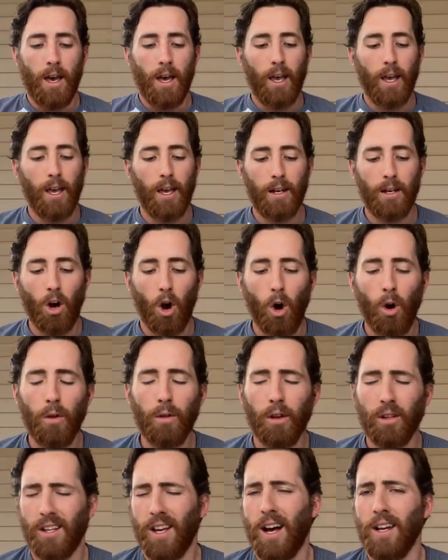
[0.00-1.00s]
And
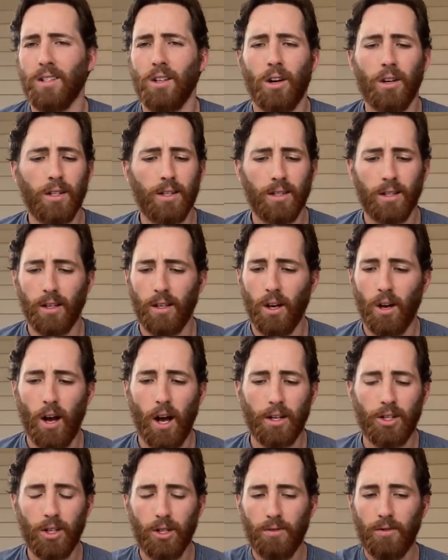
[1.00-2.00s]
all guys, honestly,
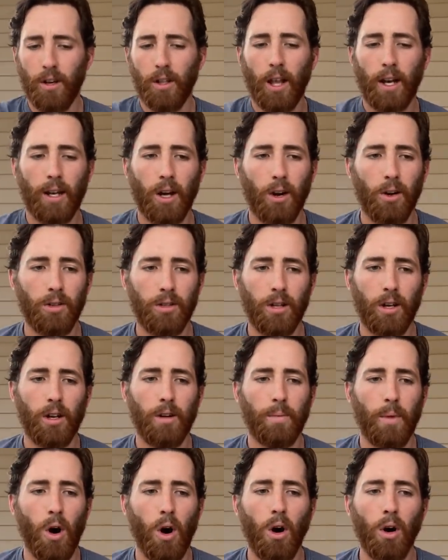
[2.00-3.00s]
I just felt like I heard something
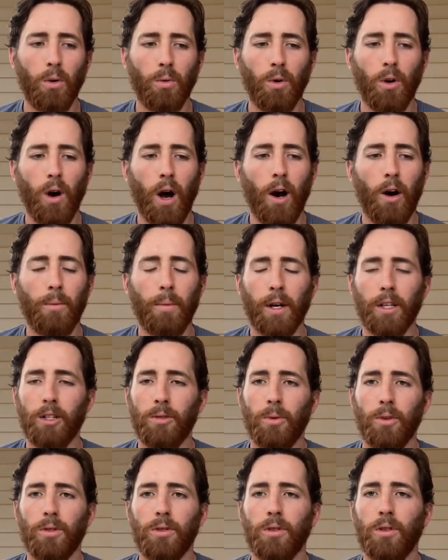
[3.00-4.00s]
in my heart. Well, how am I
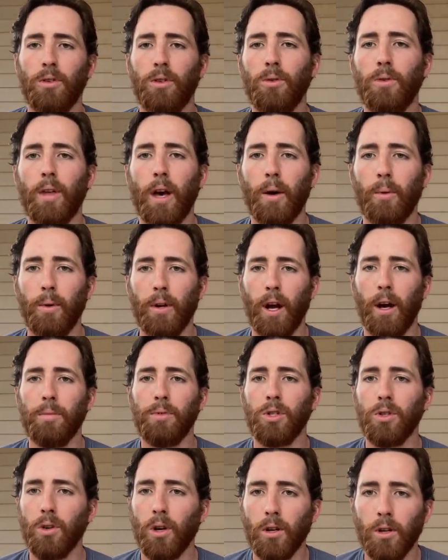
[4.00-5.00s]
supposed to do that when I'm
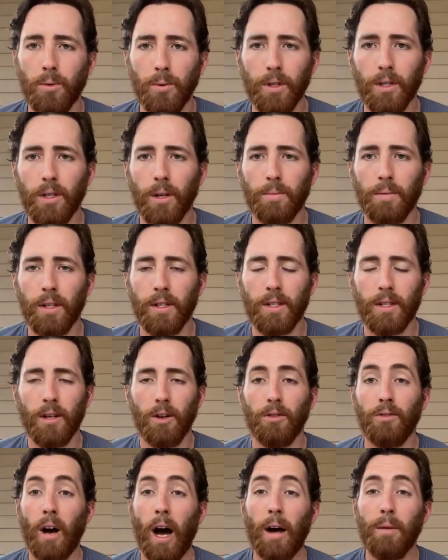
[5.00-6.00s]
struggling with something still?
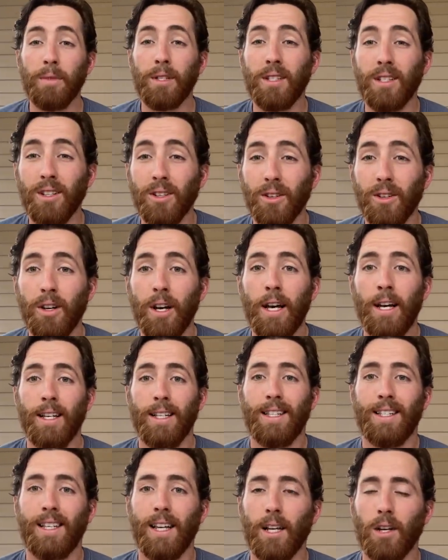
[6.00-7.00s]
If I'm still
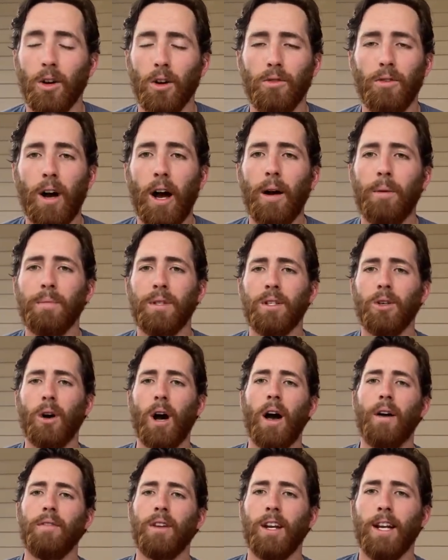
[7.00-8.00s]
sick or if I'm still
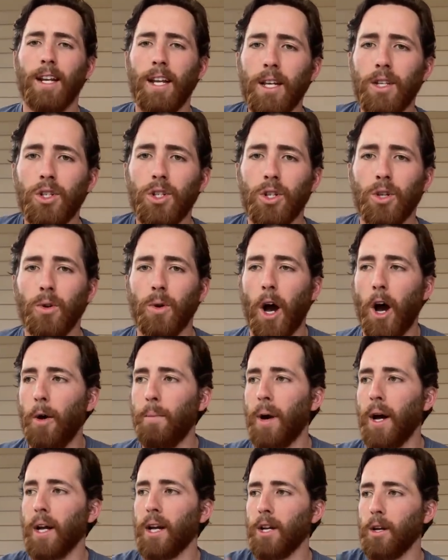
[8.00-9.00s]
having an issue, how
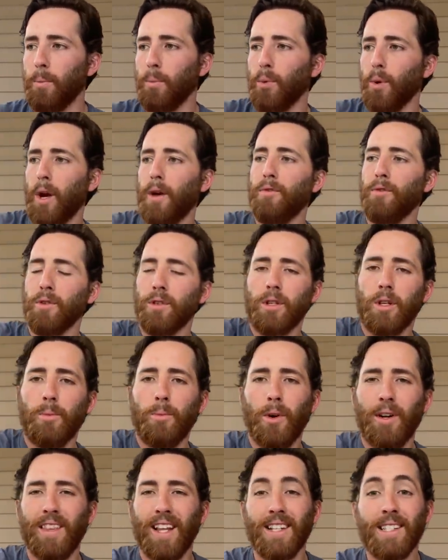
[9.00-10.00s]
am I going to pray for
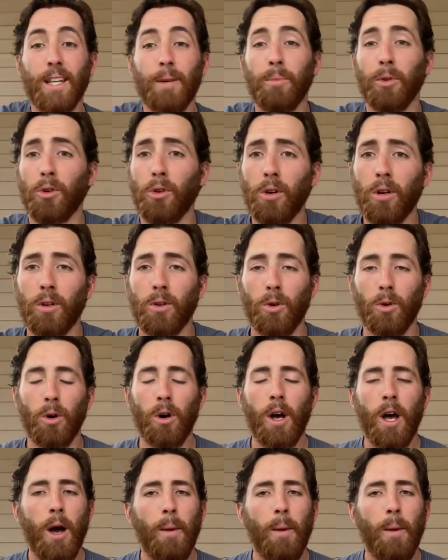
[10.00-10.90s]
someone that's hypocritical?